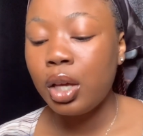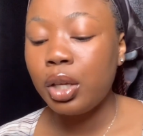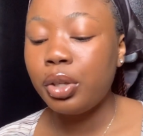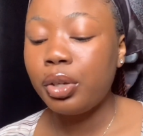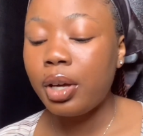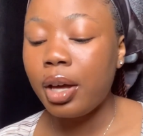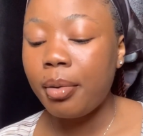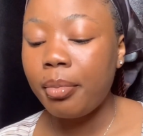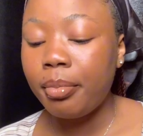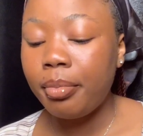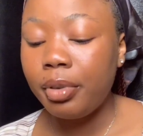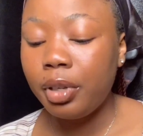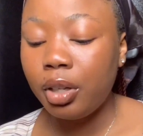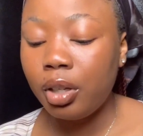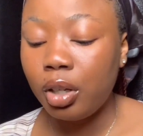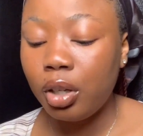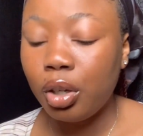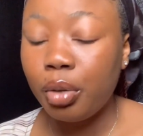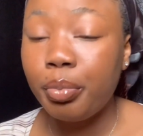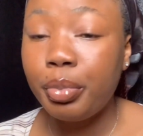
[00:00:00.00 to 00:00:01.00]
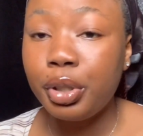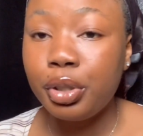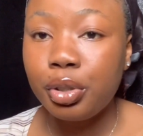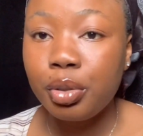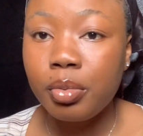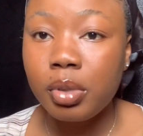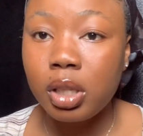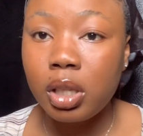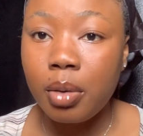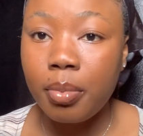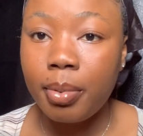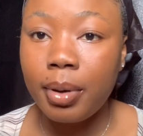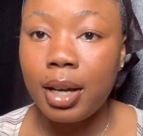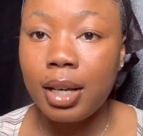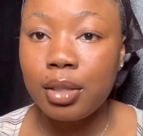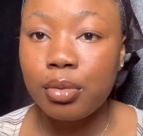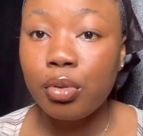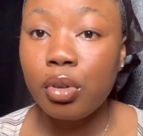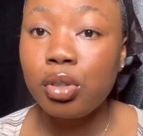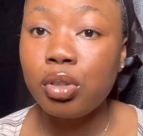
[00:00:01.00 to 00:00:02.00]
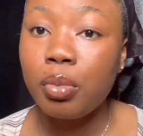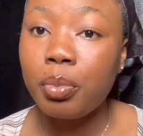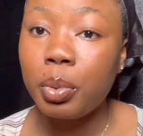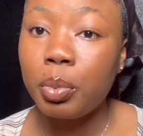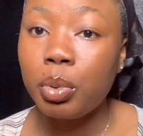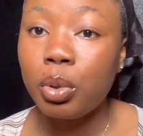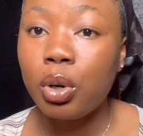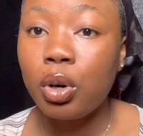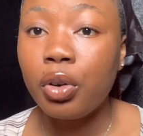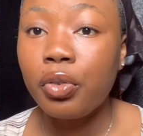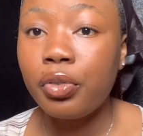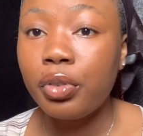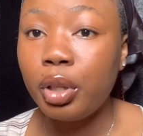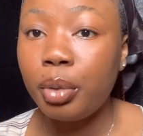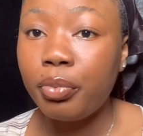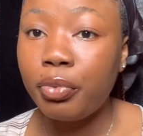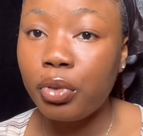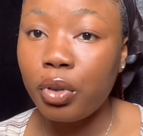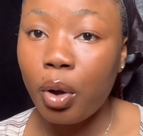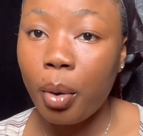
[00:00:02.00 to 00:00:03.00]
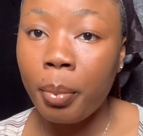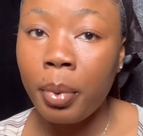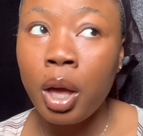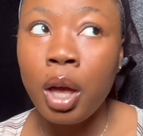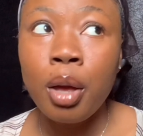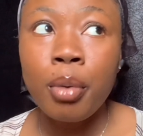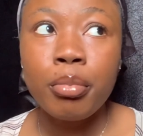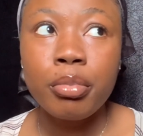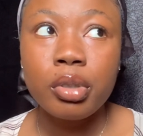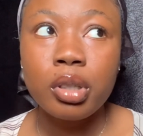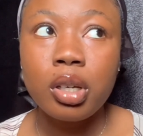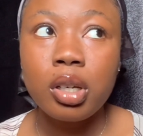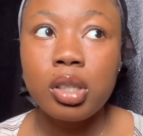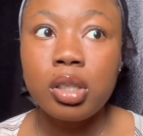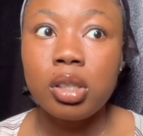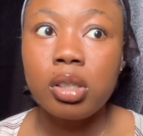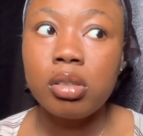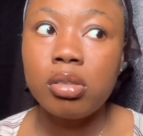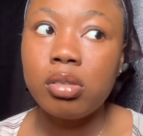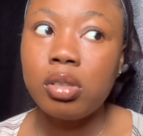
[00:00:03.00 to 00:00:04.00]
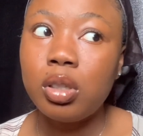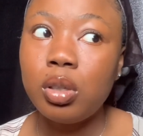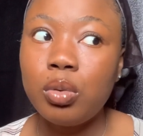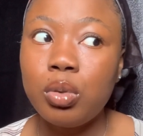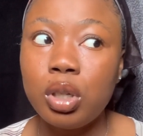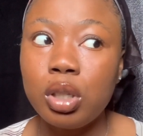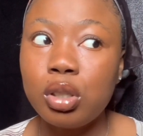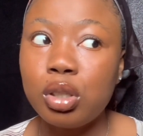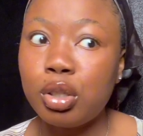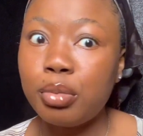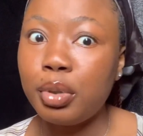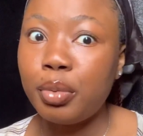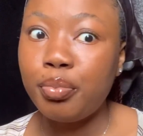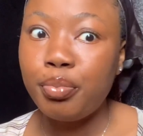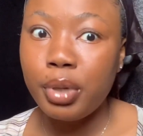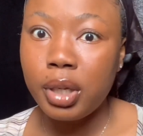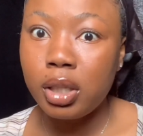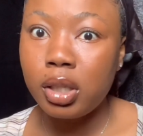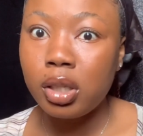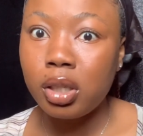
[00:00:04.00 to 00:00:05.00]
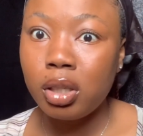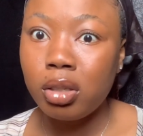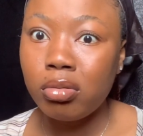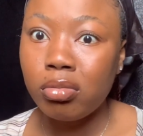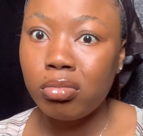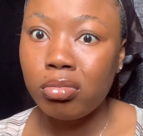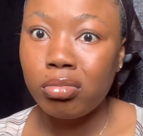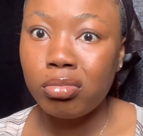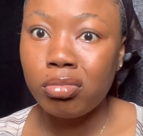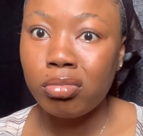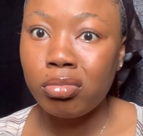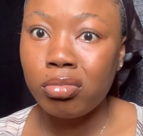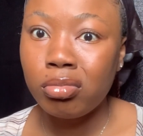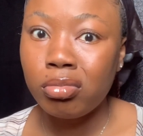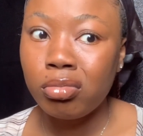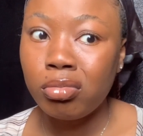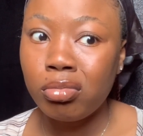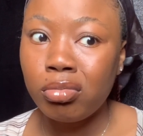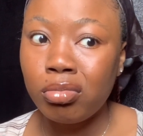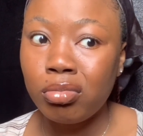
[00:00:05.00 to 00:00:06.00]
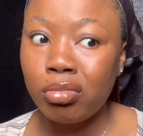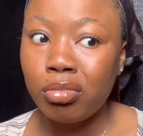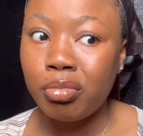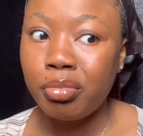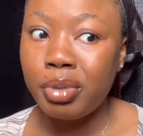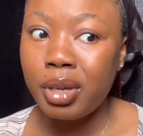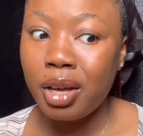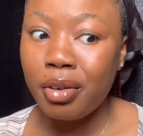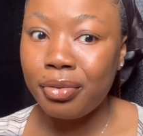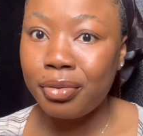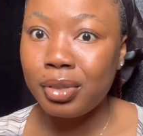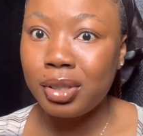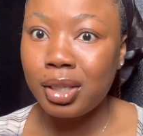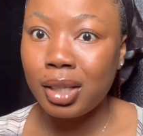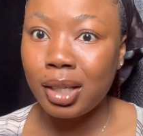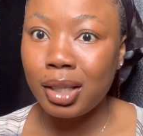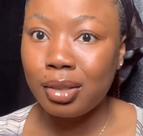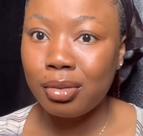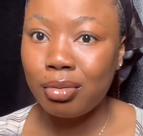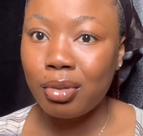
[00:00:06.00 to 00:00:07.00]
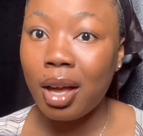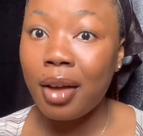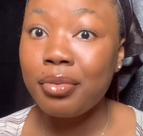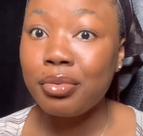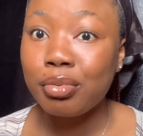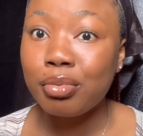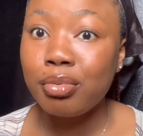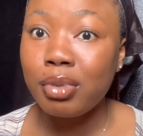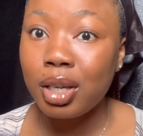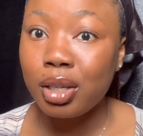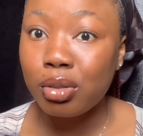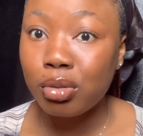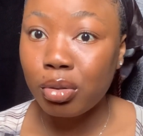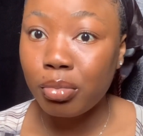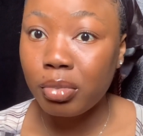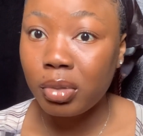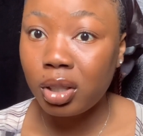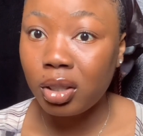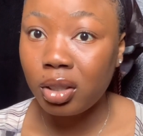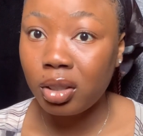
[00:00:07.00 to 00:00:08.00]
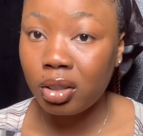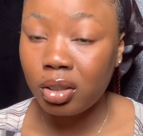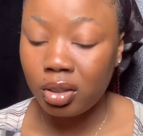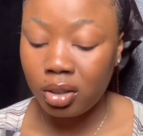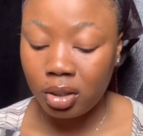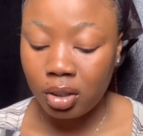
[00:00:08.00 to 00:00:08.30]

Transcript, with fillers: You can bring your bedroom slippers, what some people call flip-flop, because you don't want to be bathing barefooted. You have to wear something.